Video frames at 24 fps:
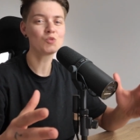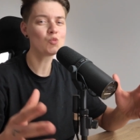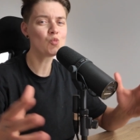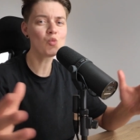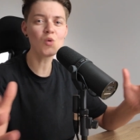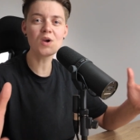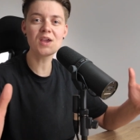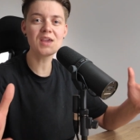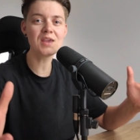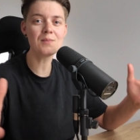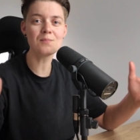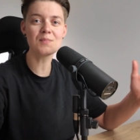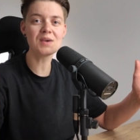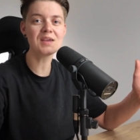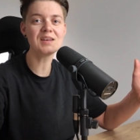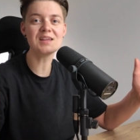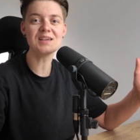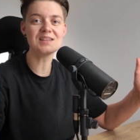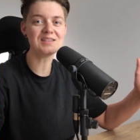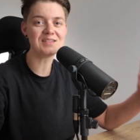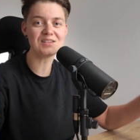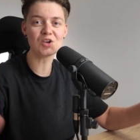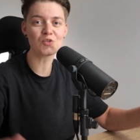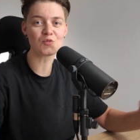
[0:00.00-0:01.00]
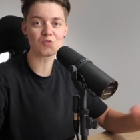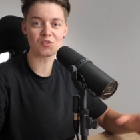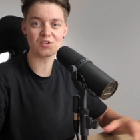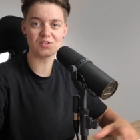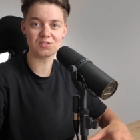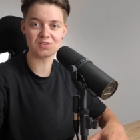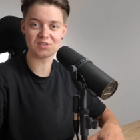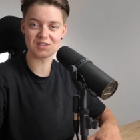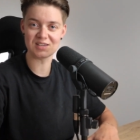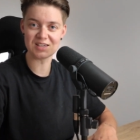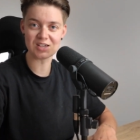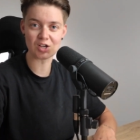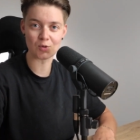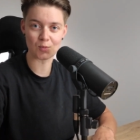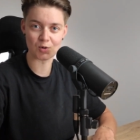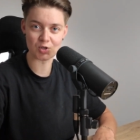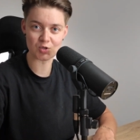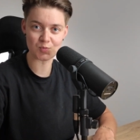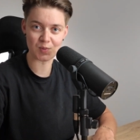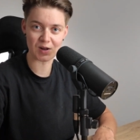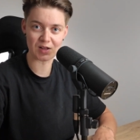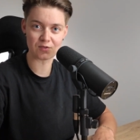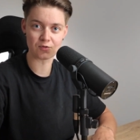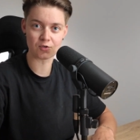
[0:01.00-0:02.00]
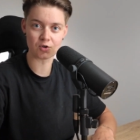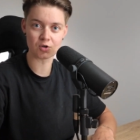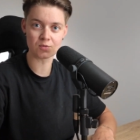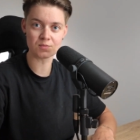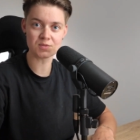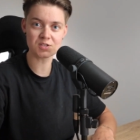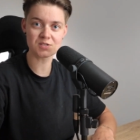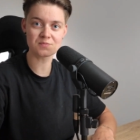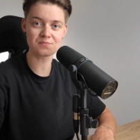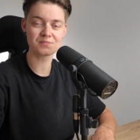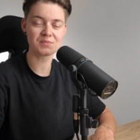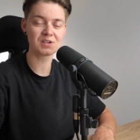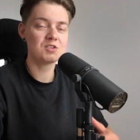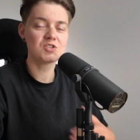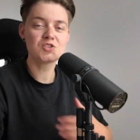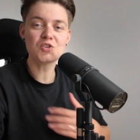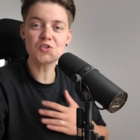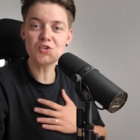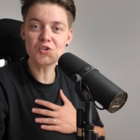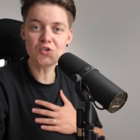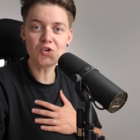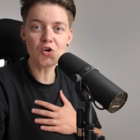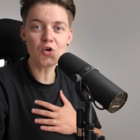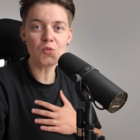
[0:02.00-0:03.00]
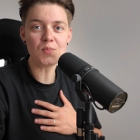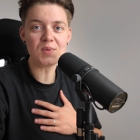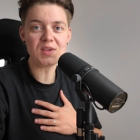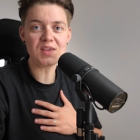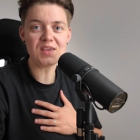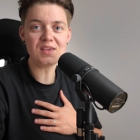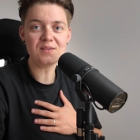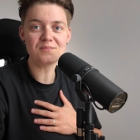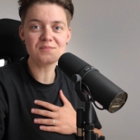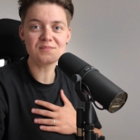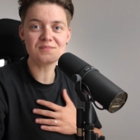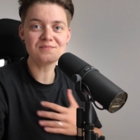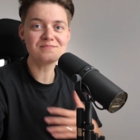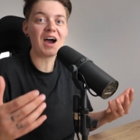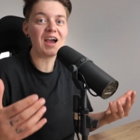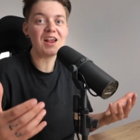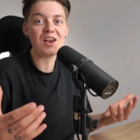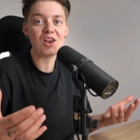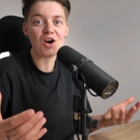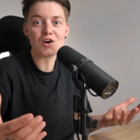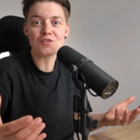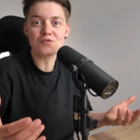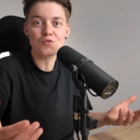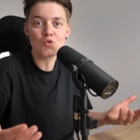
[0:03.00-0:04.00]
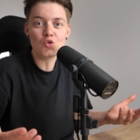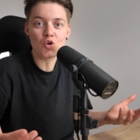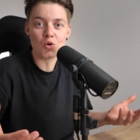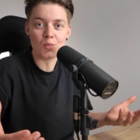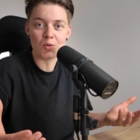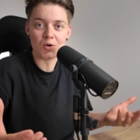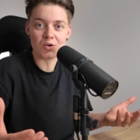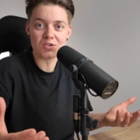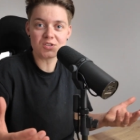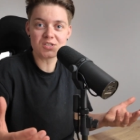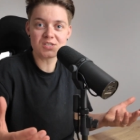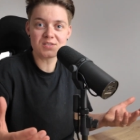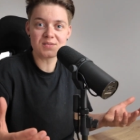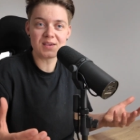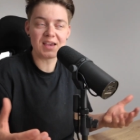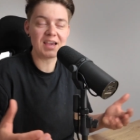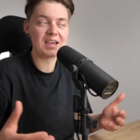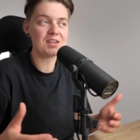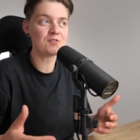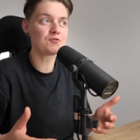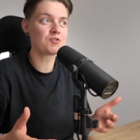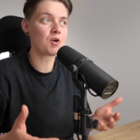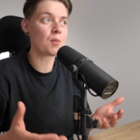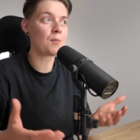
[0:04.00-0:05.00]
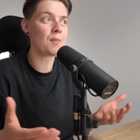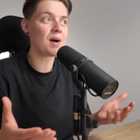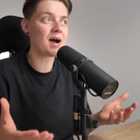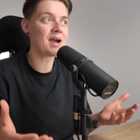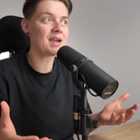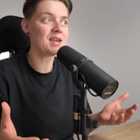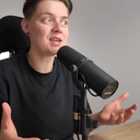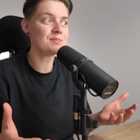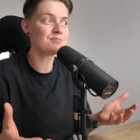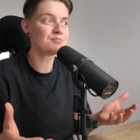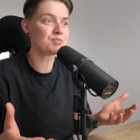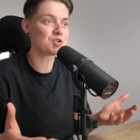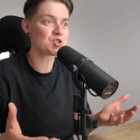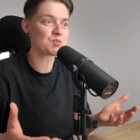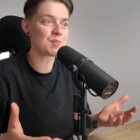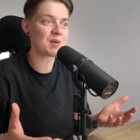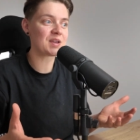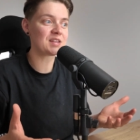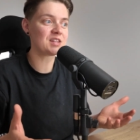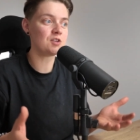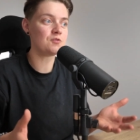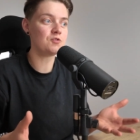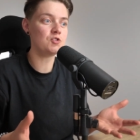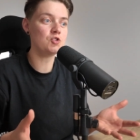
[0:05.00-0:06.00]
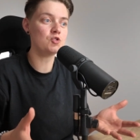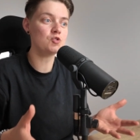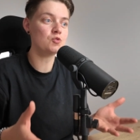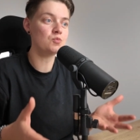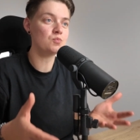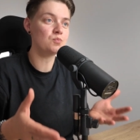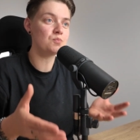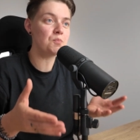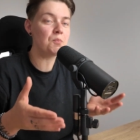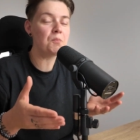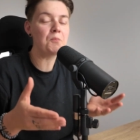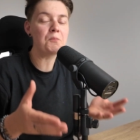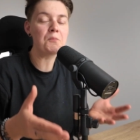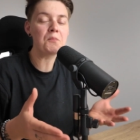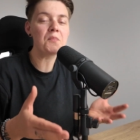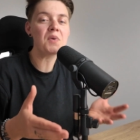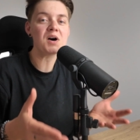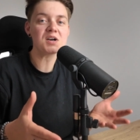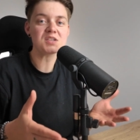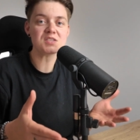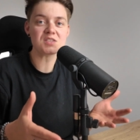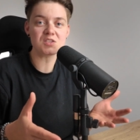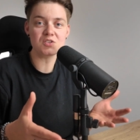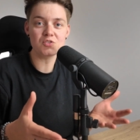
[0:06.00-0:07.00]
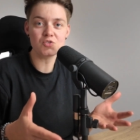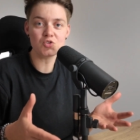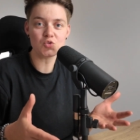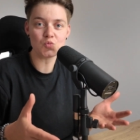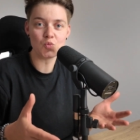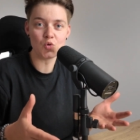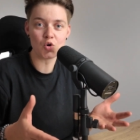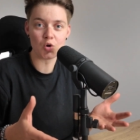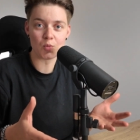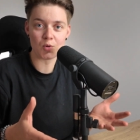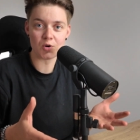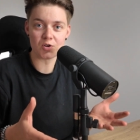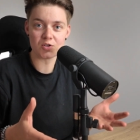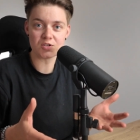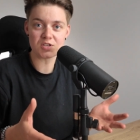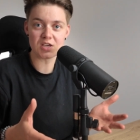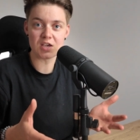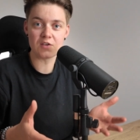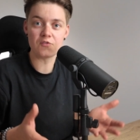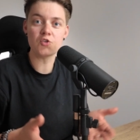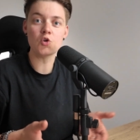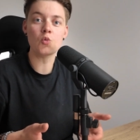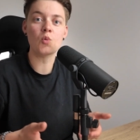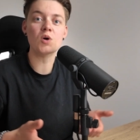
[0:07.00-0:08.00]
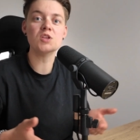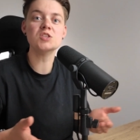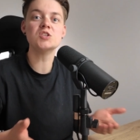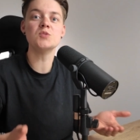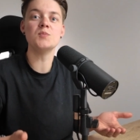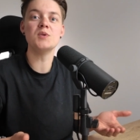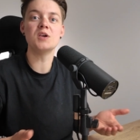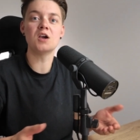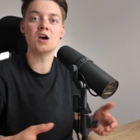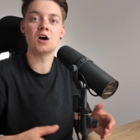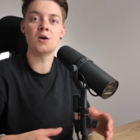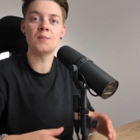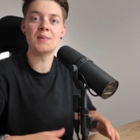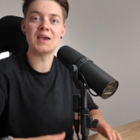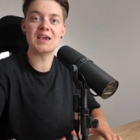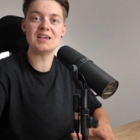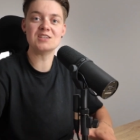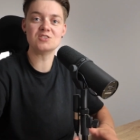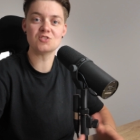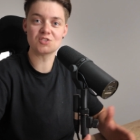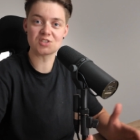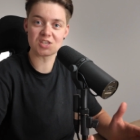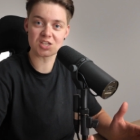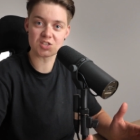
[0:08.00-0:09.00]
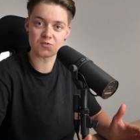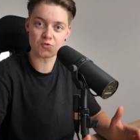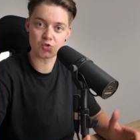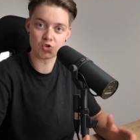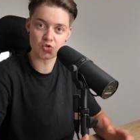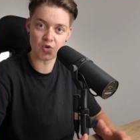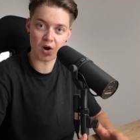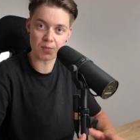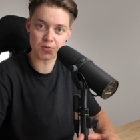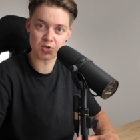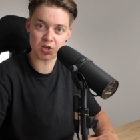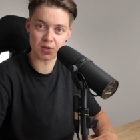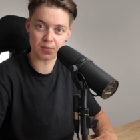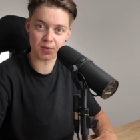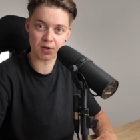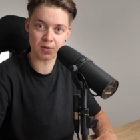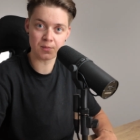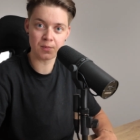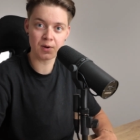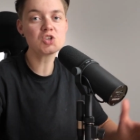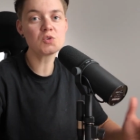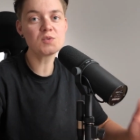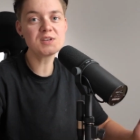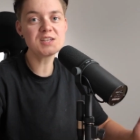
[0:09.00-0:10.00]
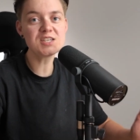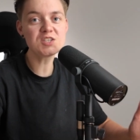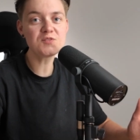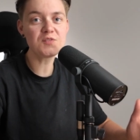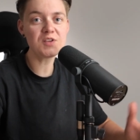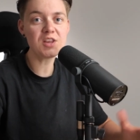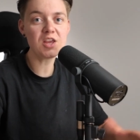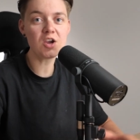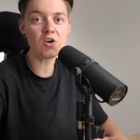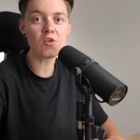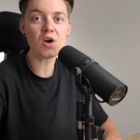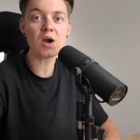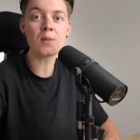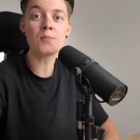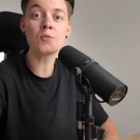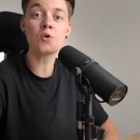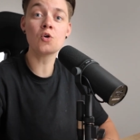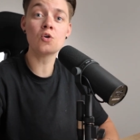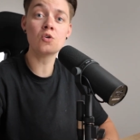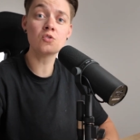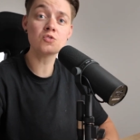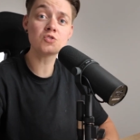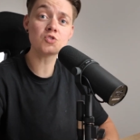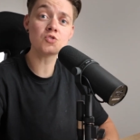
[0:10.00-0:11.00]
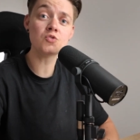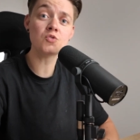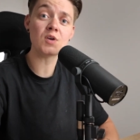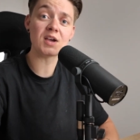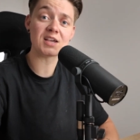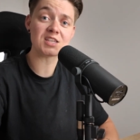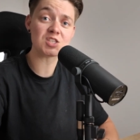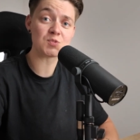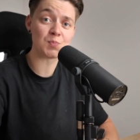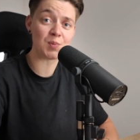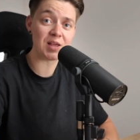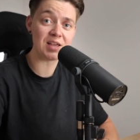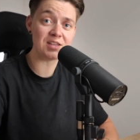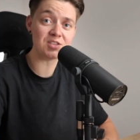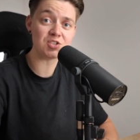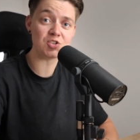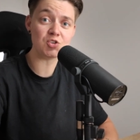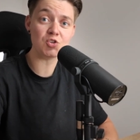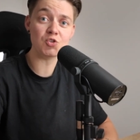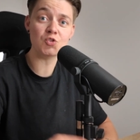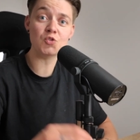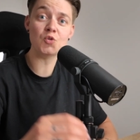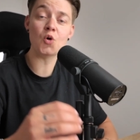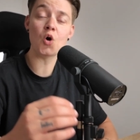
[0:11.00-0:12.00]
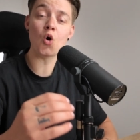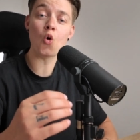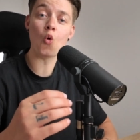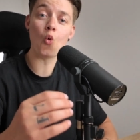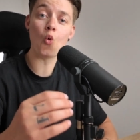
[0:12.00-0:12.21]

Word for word: way many different e-commerce platforms. So you know me, I love WooCommerce. And from my perspective, you must use WooCommerce if you want to become a successful dropshipper. So in this video, I'm going to explain to you